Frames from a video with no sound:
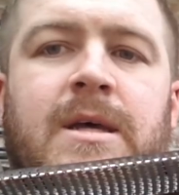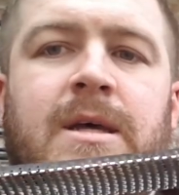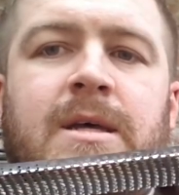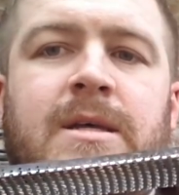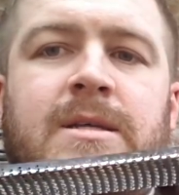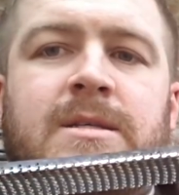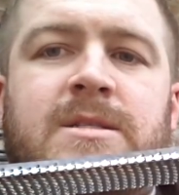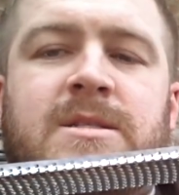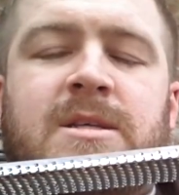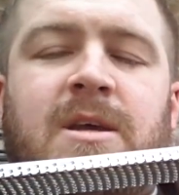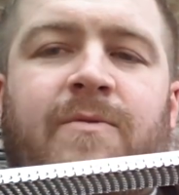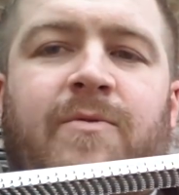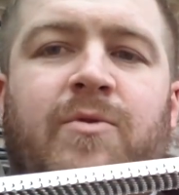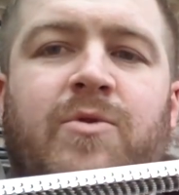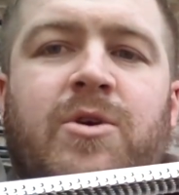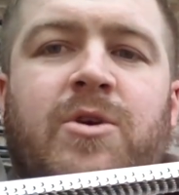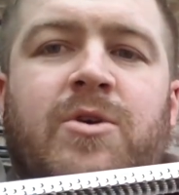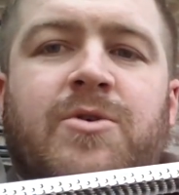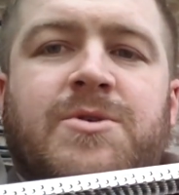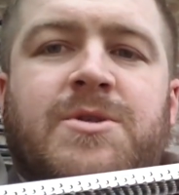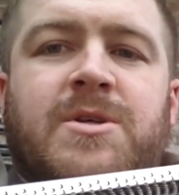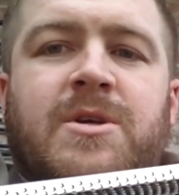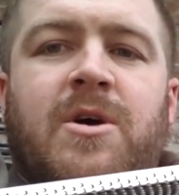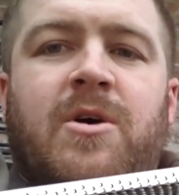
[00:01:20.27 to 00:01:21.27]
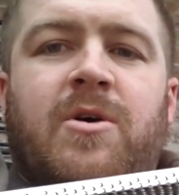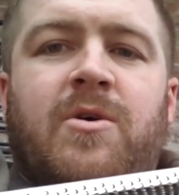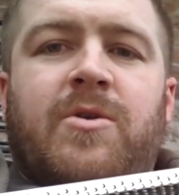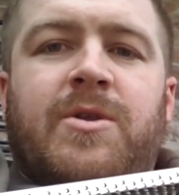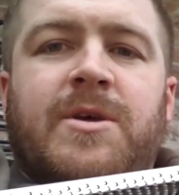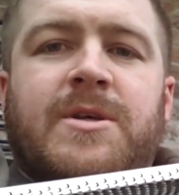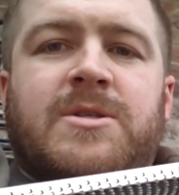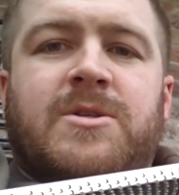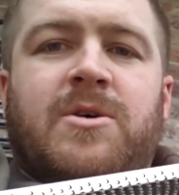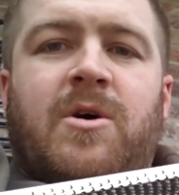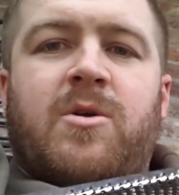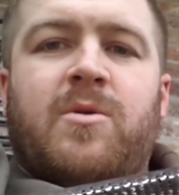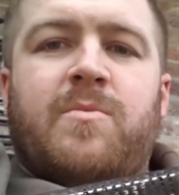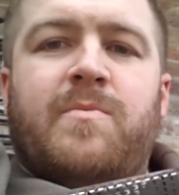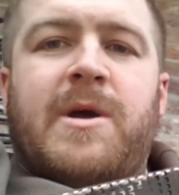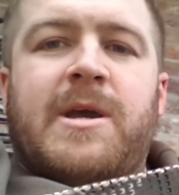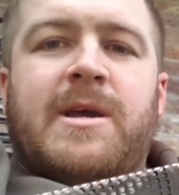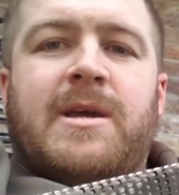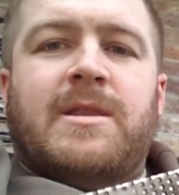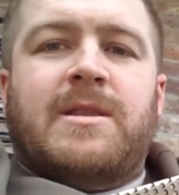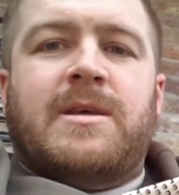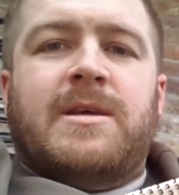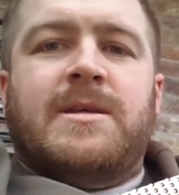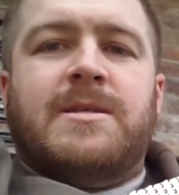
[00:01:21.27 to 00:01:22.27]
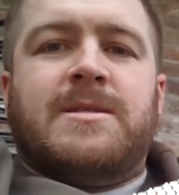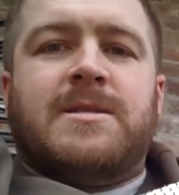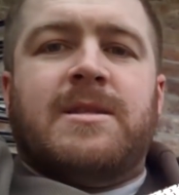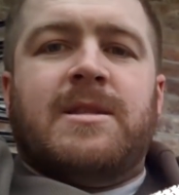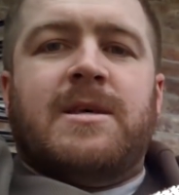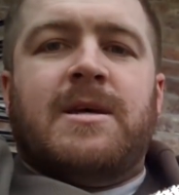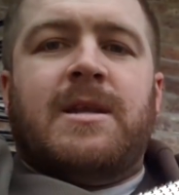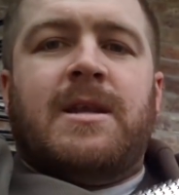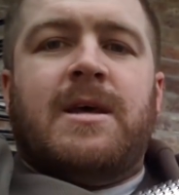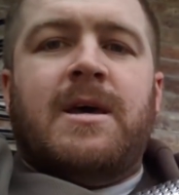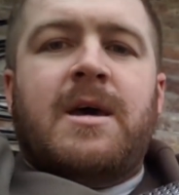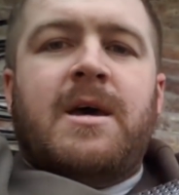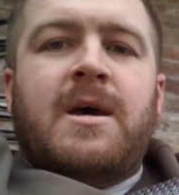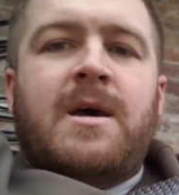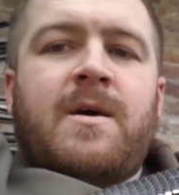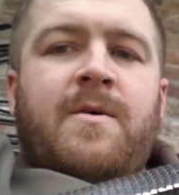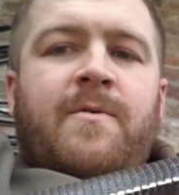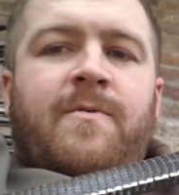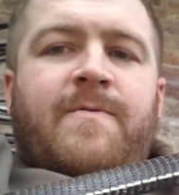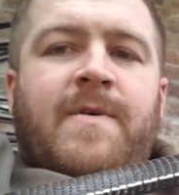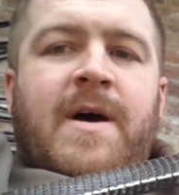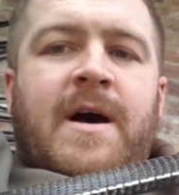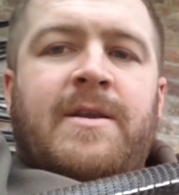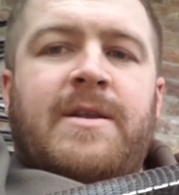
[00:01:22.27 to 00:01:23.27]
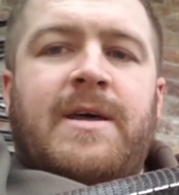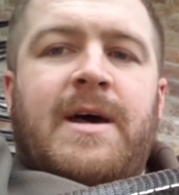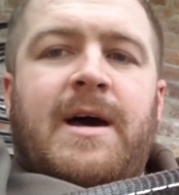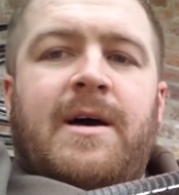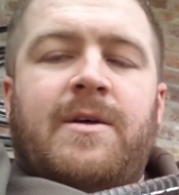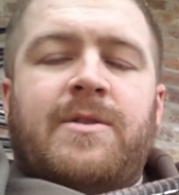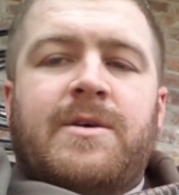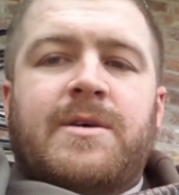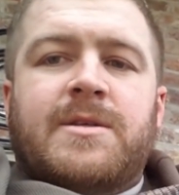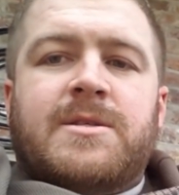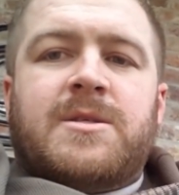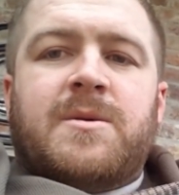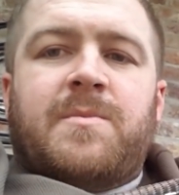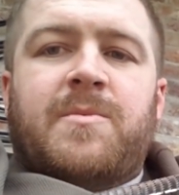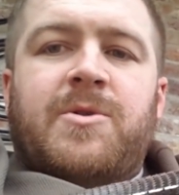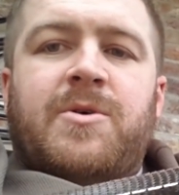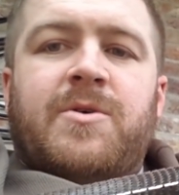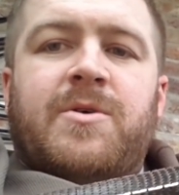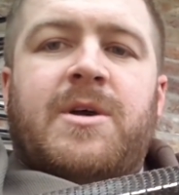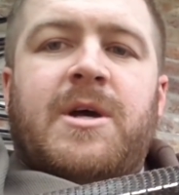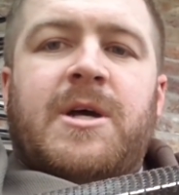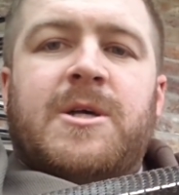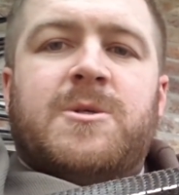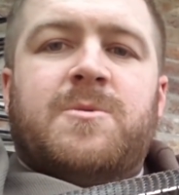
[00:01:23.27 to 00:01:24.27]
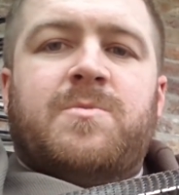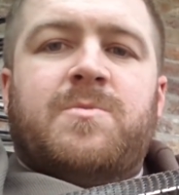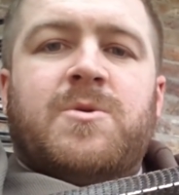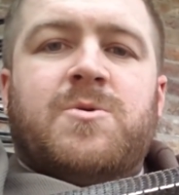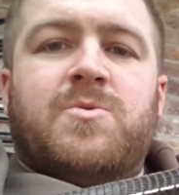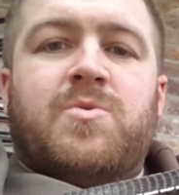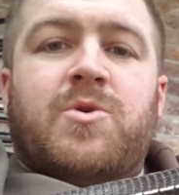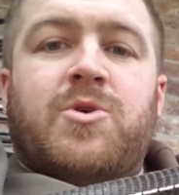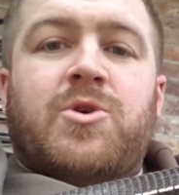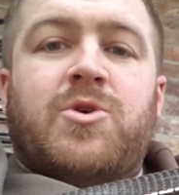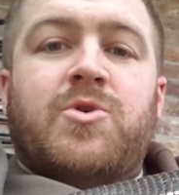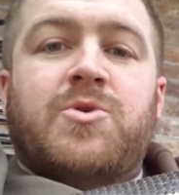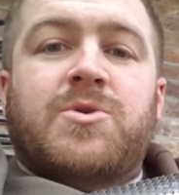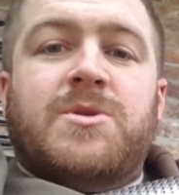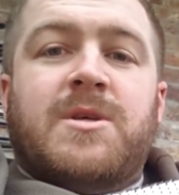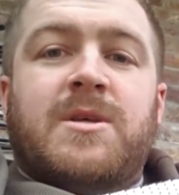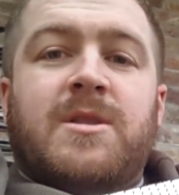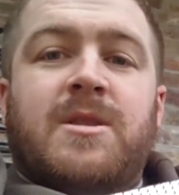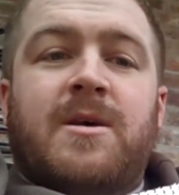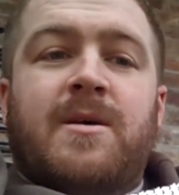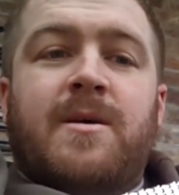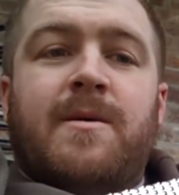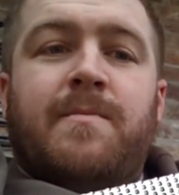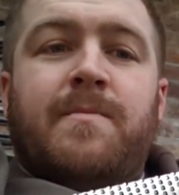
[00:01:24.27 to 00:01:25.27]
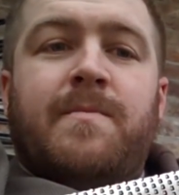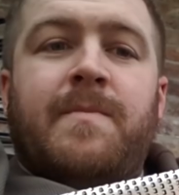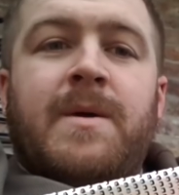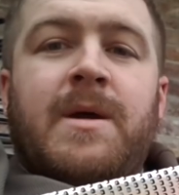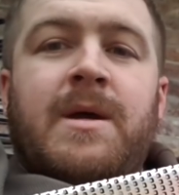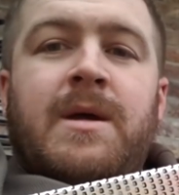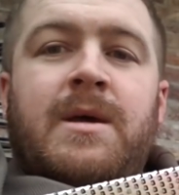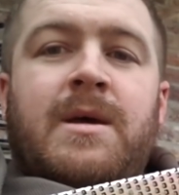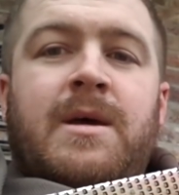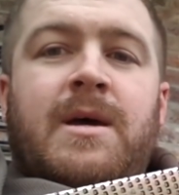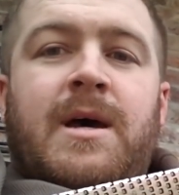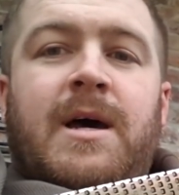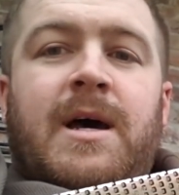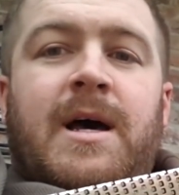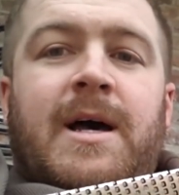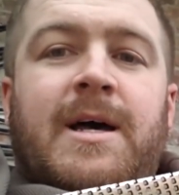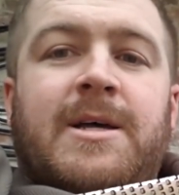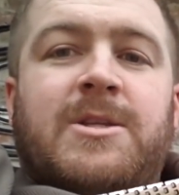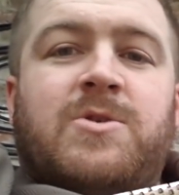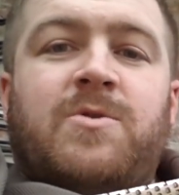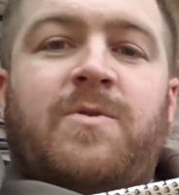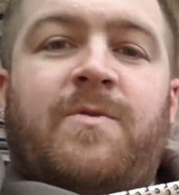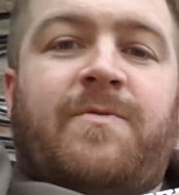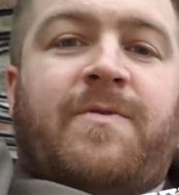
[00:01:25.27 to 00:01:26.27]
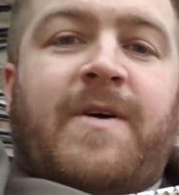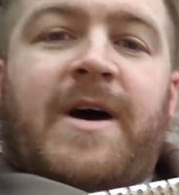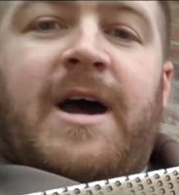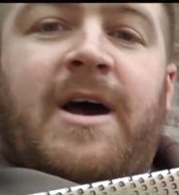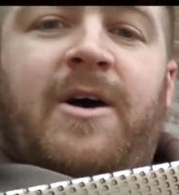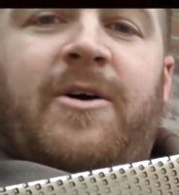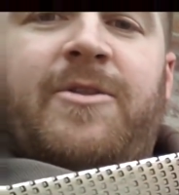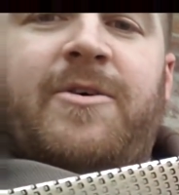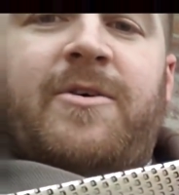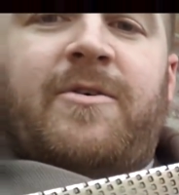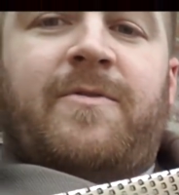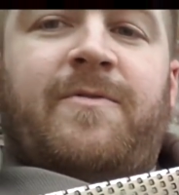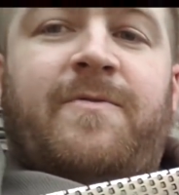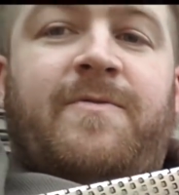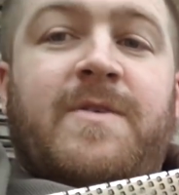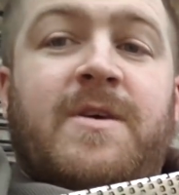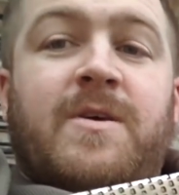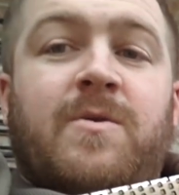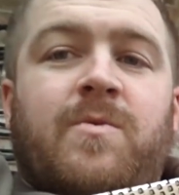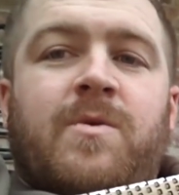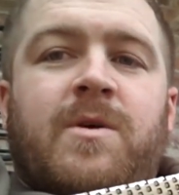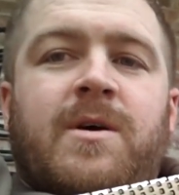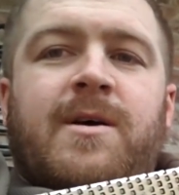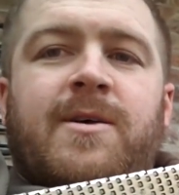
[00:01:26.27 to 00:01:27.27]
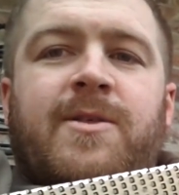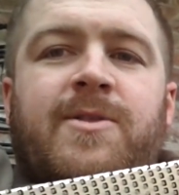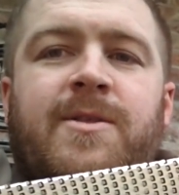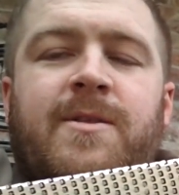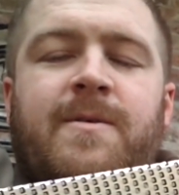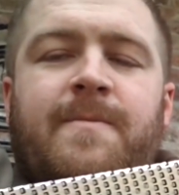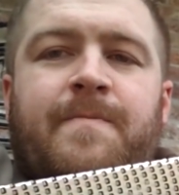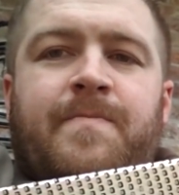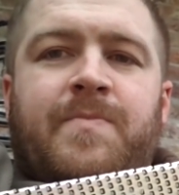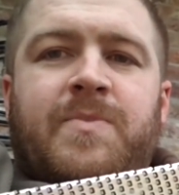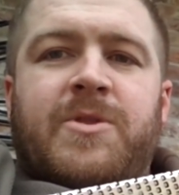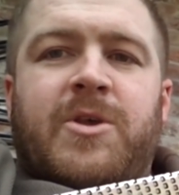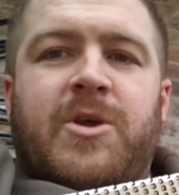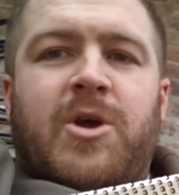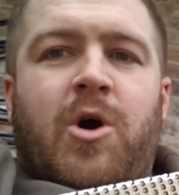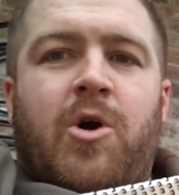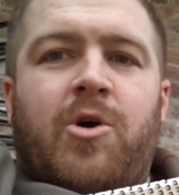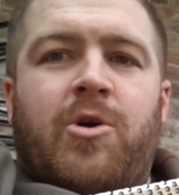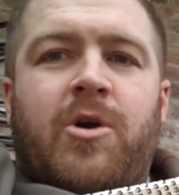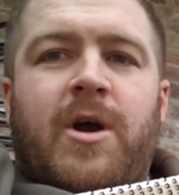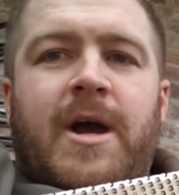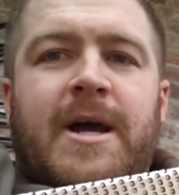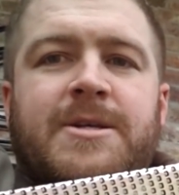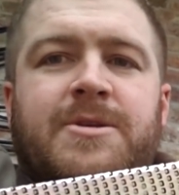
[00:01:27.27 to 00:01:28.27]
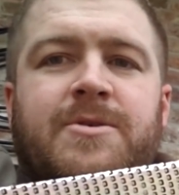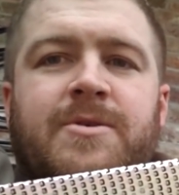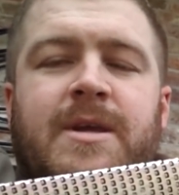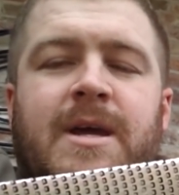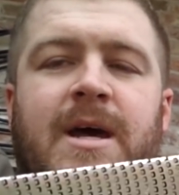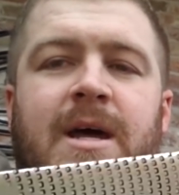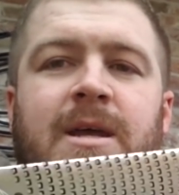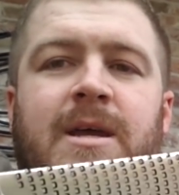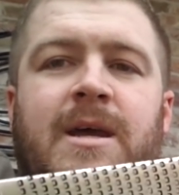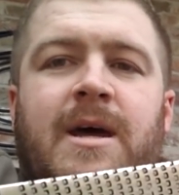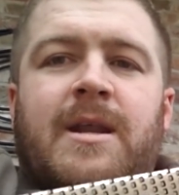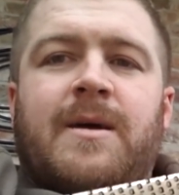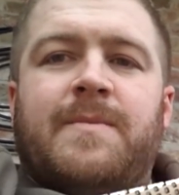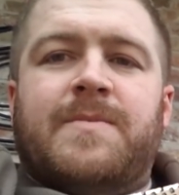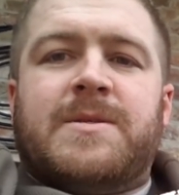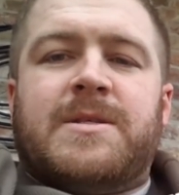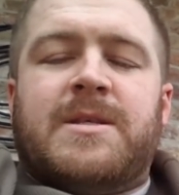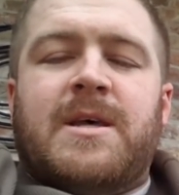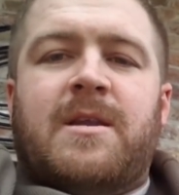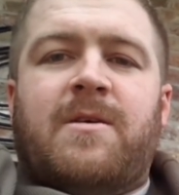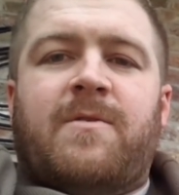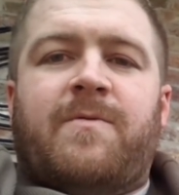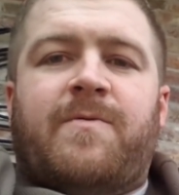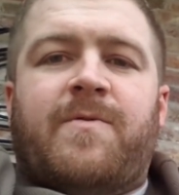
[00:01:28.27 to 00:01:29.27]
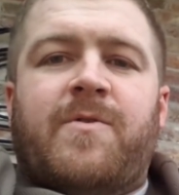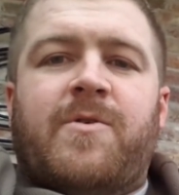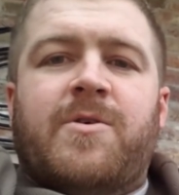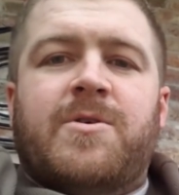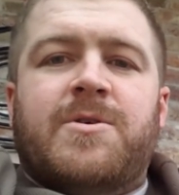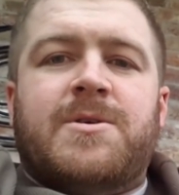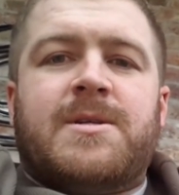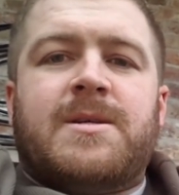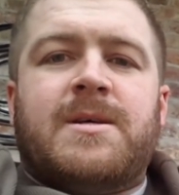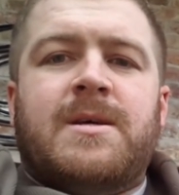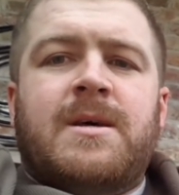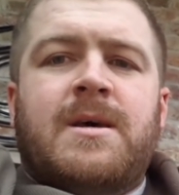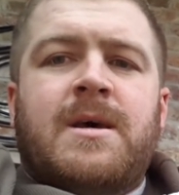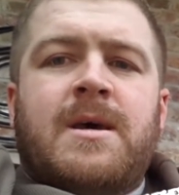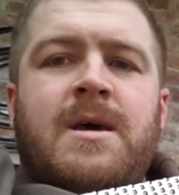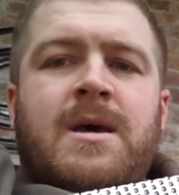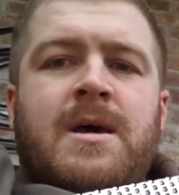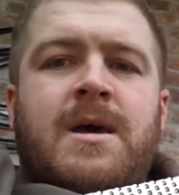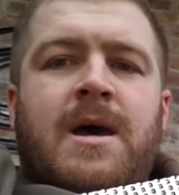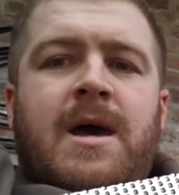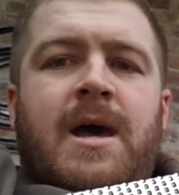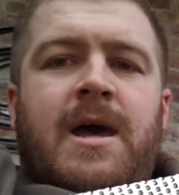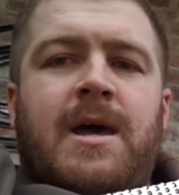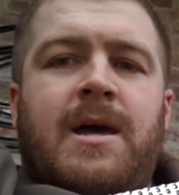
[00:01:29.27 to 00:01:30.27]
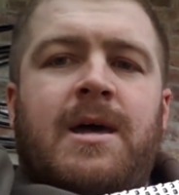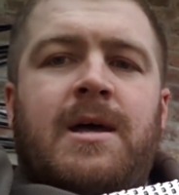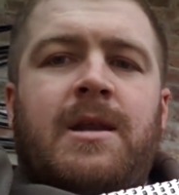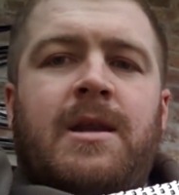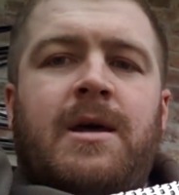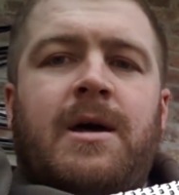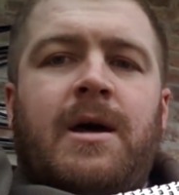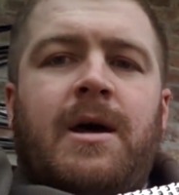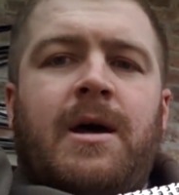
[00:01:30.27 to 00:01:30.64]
several years ago they started making these, and then found out that some of their customers were using them to file their feet with. The owner actually kind of got upset at first, and